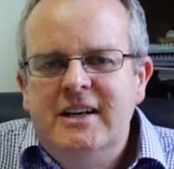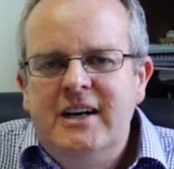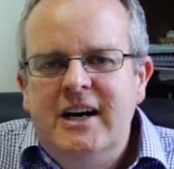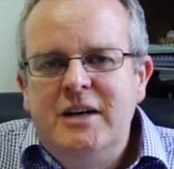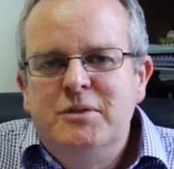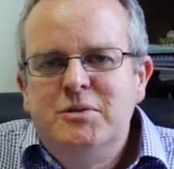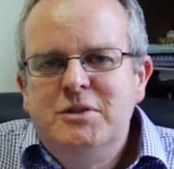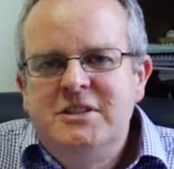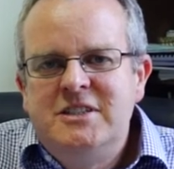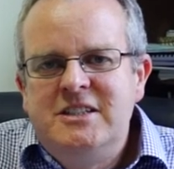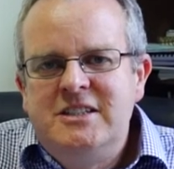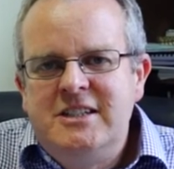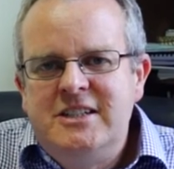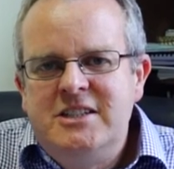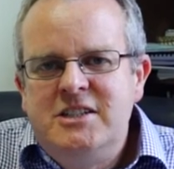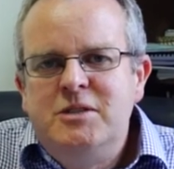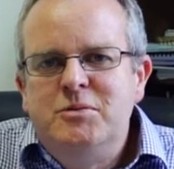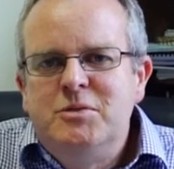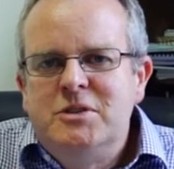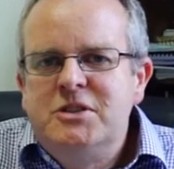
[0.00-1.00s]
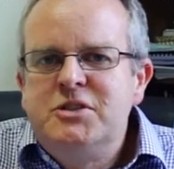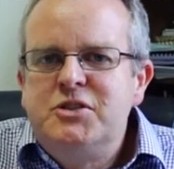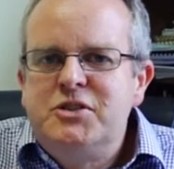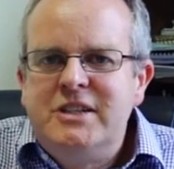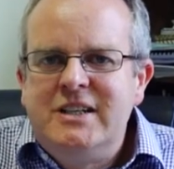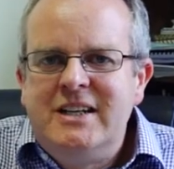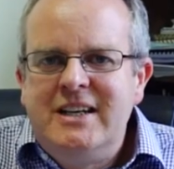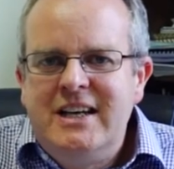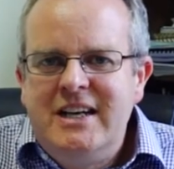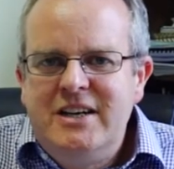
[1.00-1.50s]
I would suggest you want to
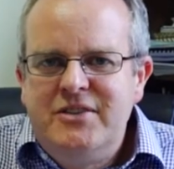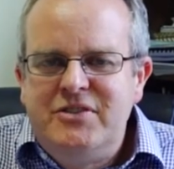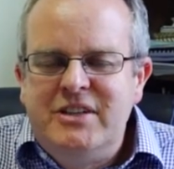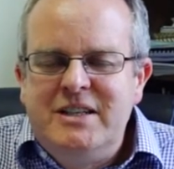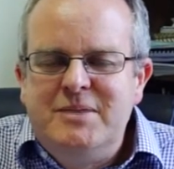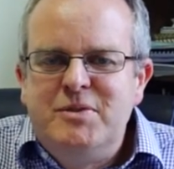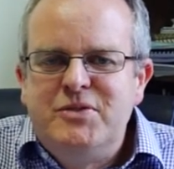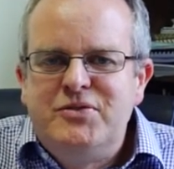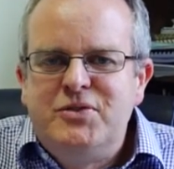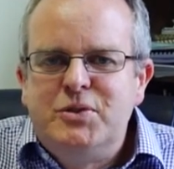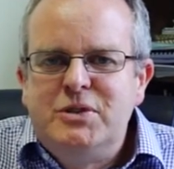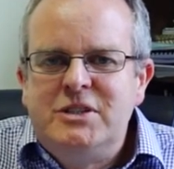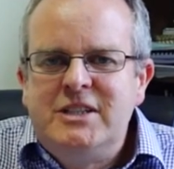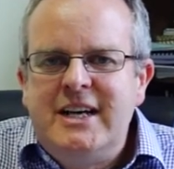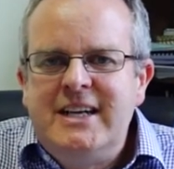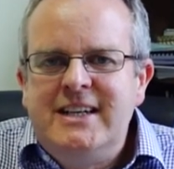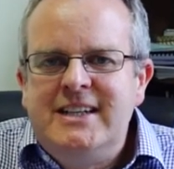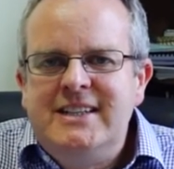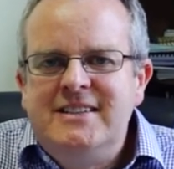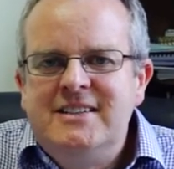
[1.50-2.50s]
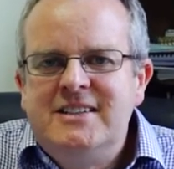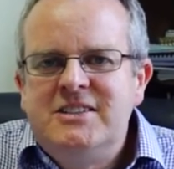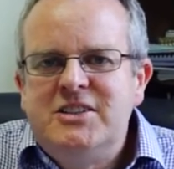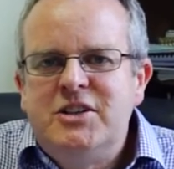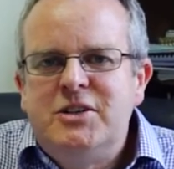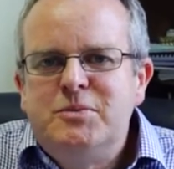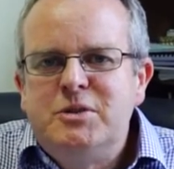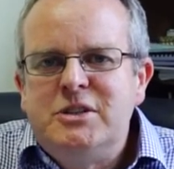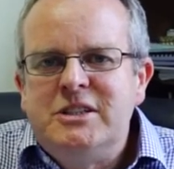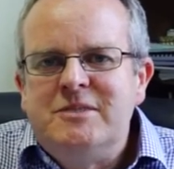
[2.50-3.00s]
tread carefully before taking this
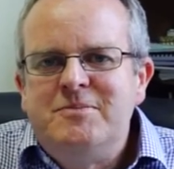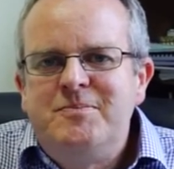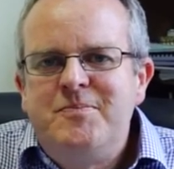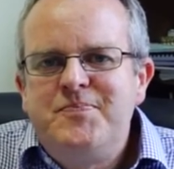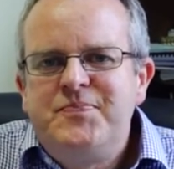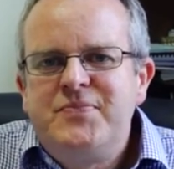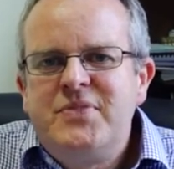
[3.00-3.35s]
option.